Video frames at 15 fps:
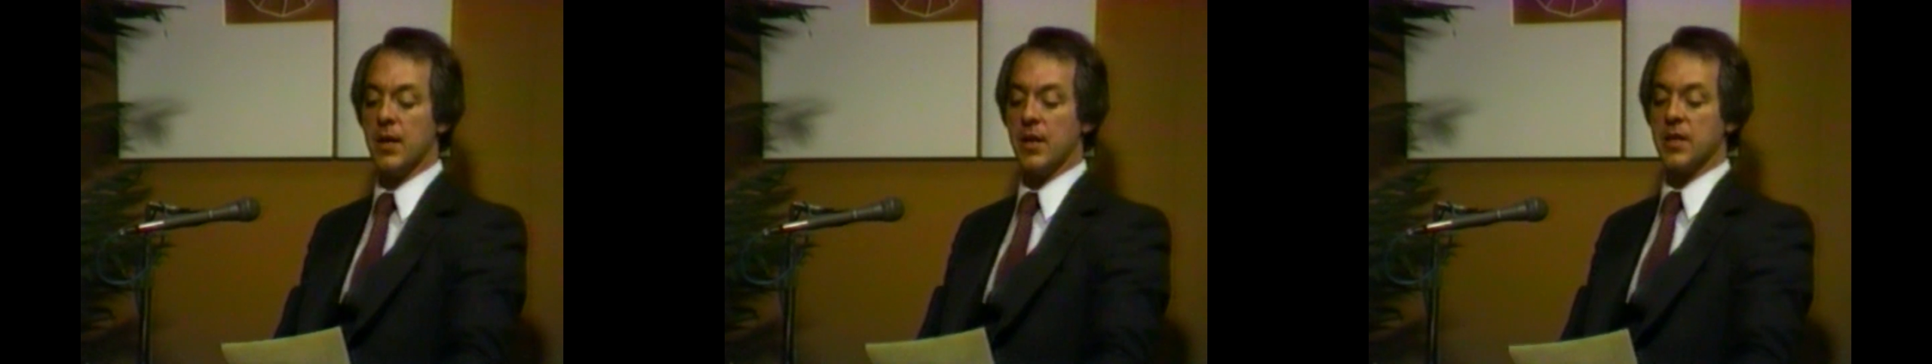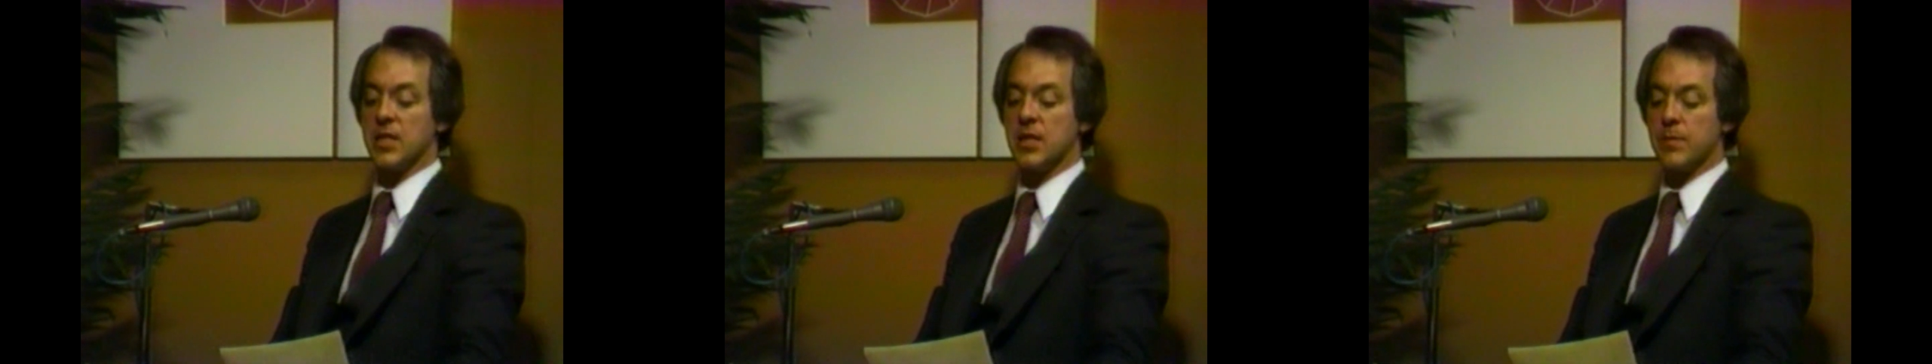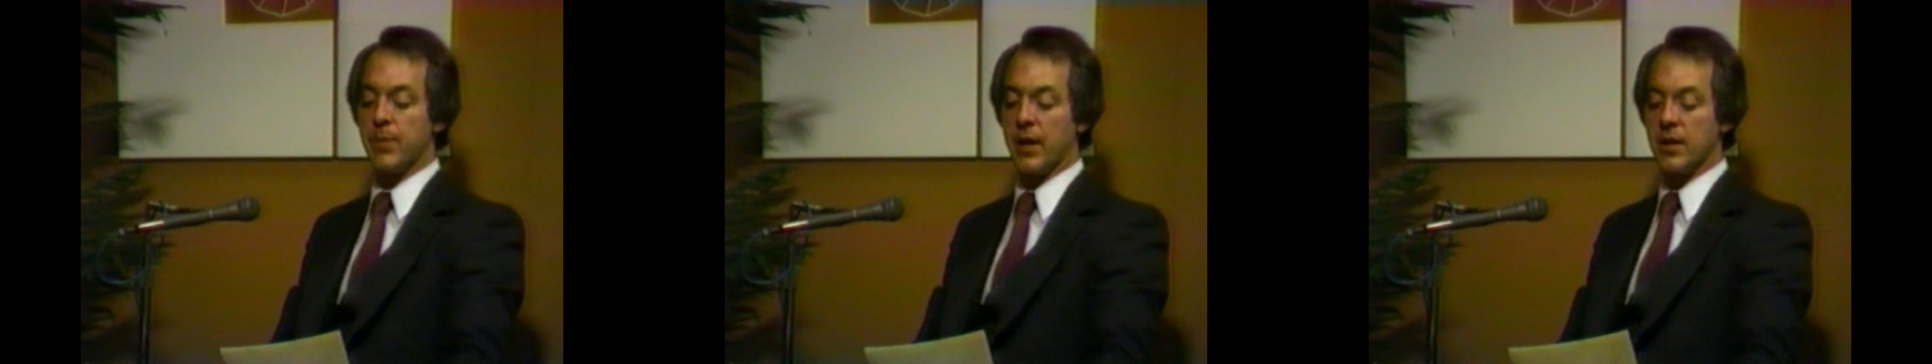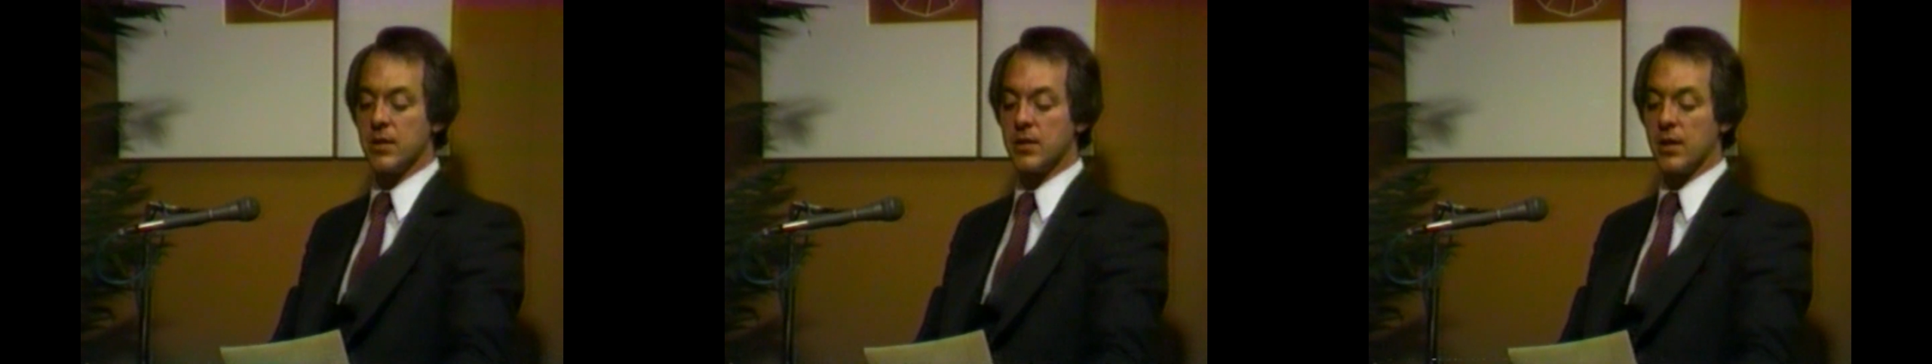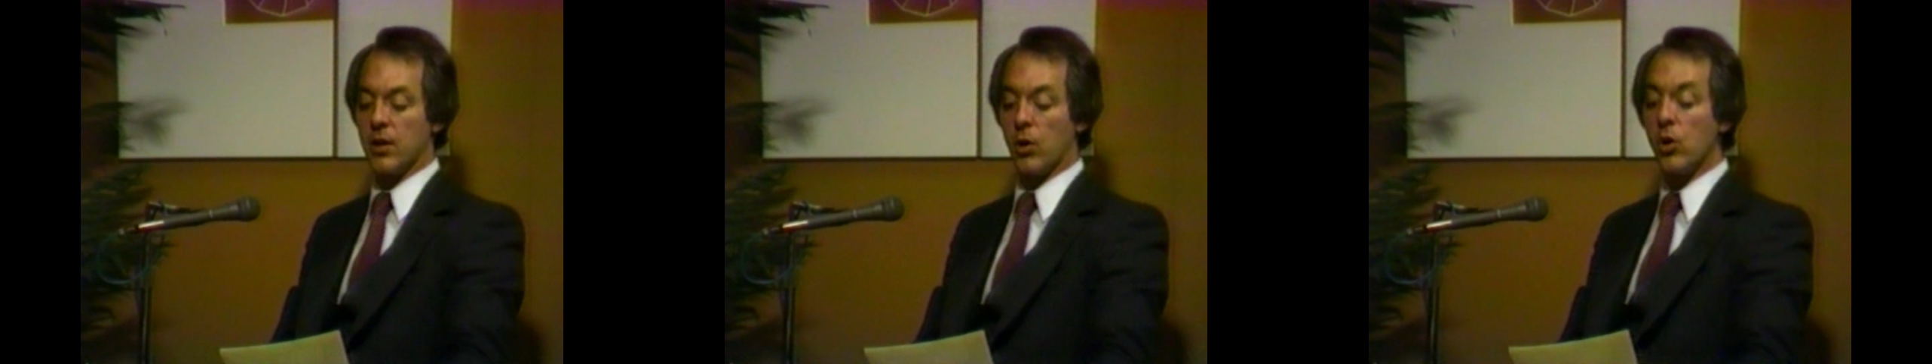He's
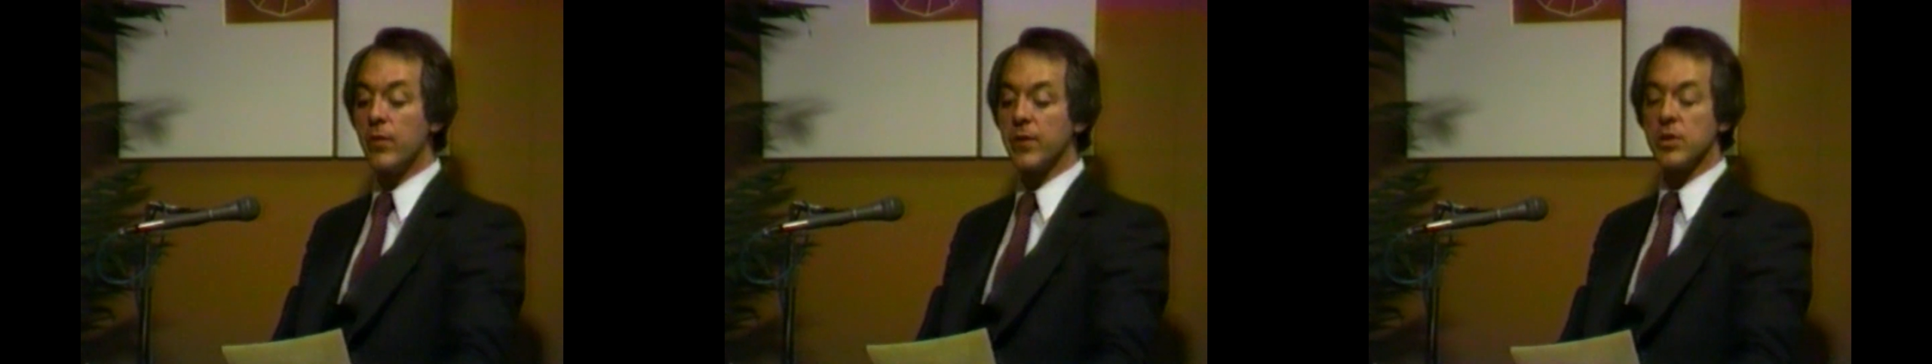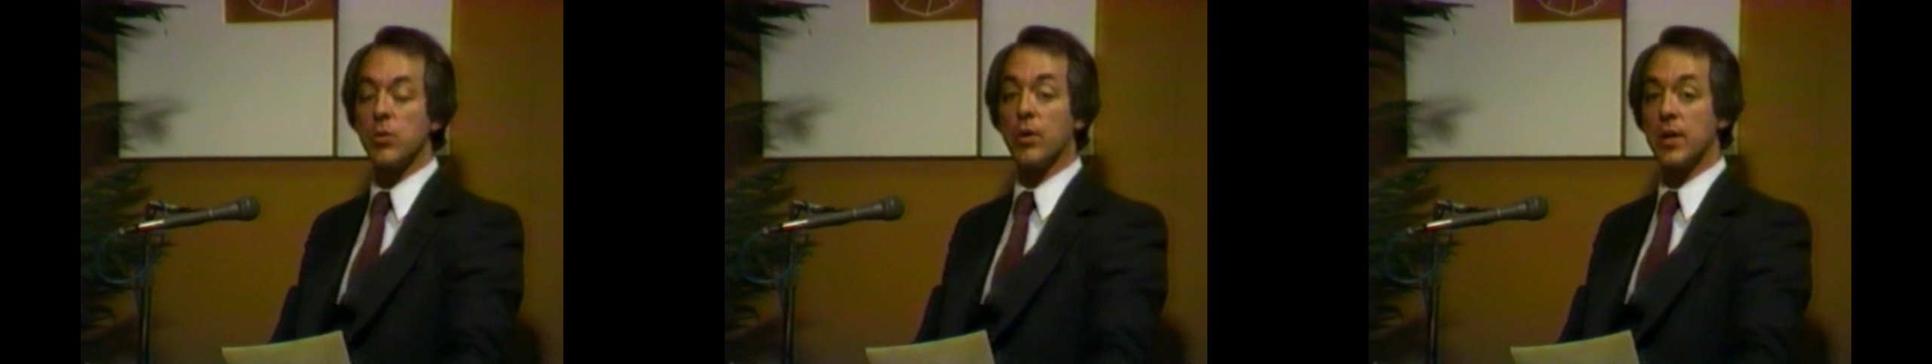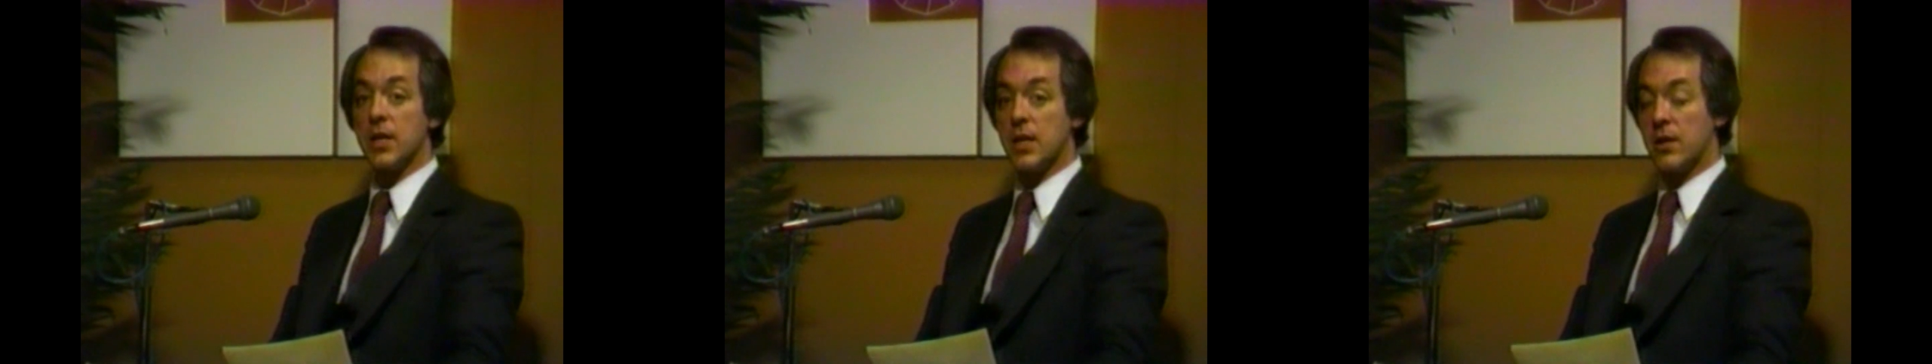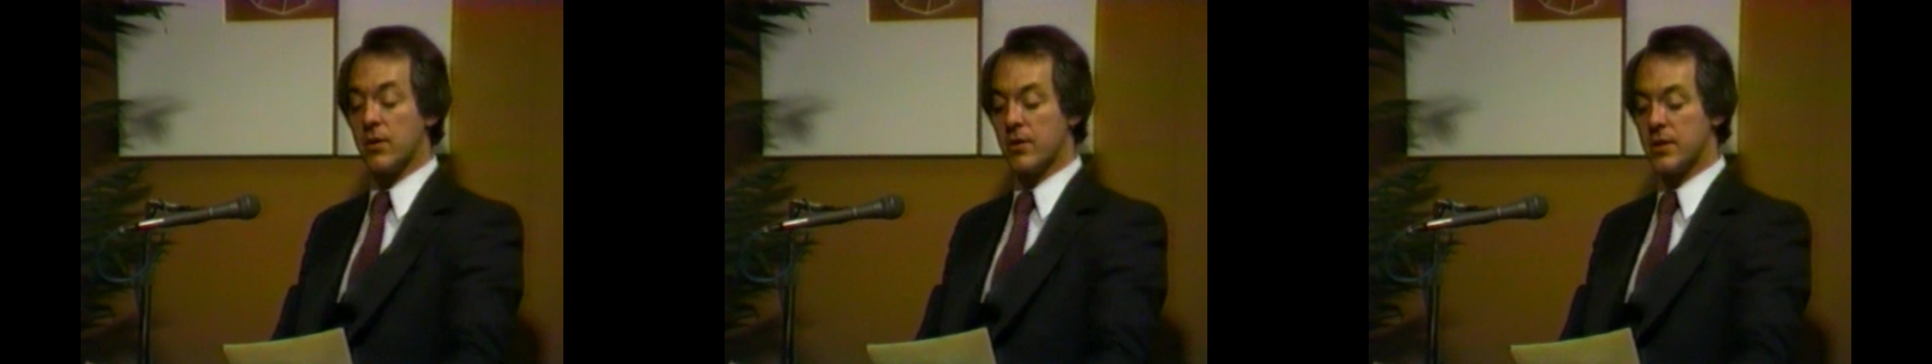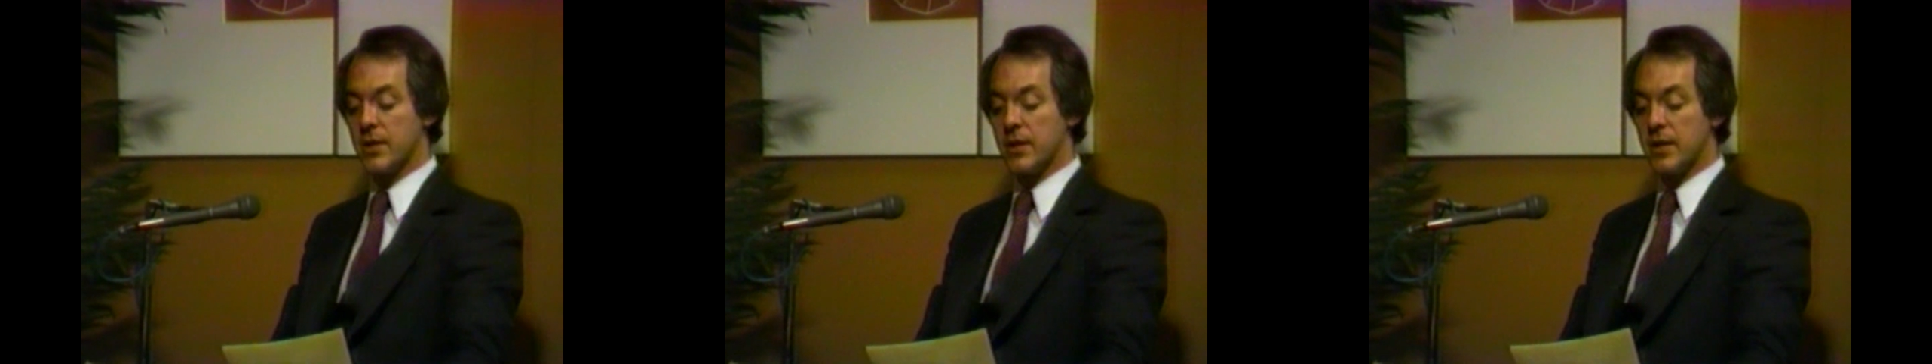spent over 20 years